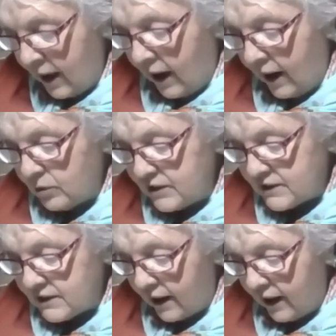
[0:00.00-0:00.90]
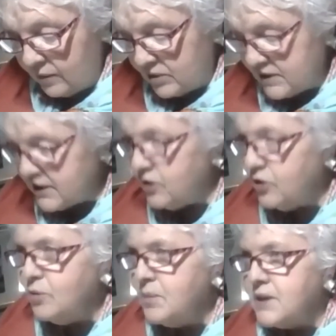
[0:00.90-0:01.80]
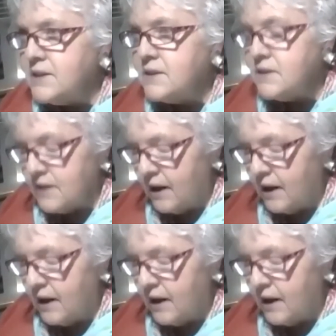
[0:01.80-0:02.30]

was in numerous